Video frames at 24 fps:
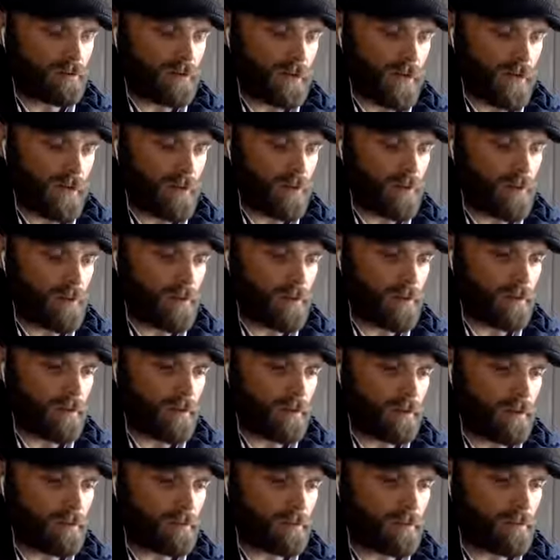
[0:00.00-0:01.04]
um,
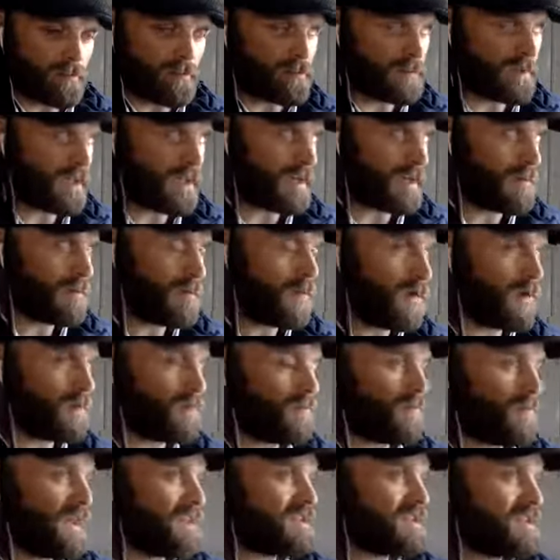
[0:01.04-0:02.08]
that it,
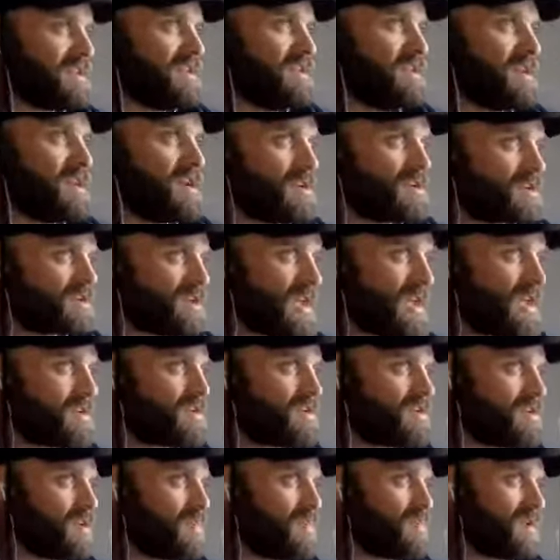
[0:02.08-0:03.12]
basically that I
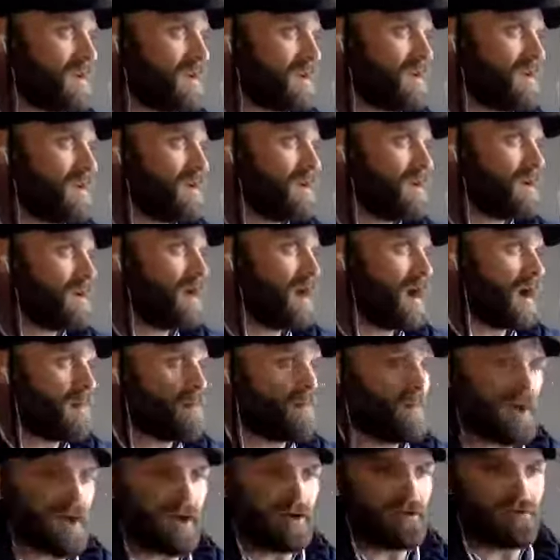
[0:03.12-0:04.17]
said something
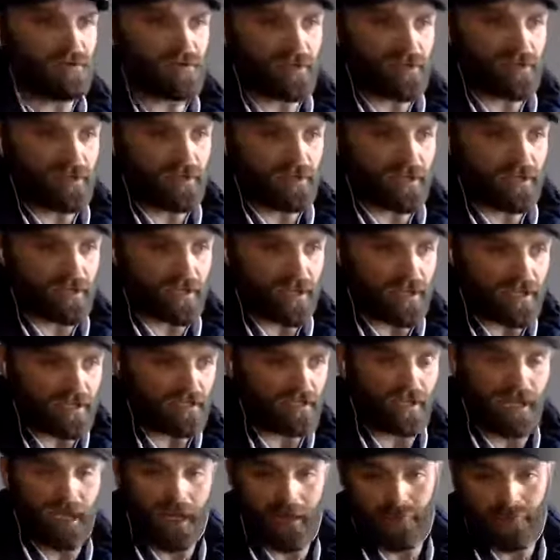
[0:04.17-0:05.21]
about
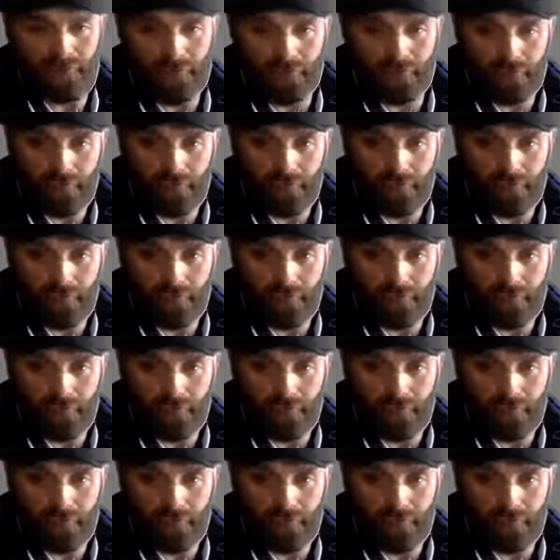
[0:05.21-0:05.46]
Islam.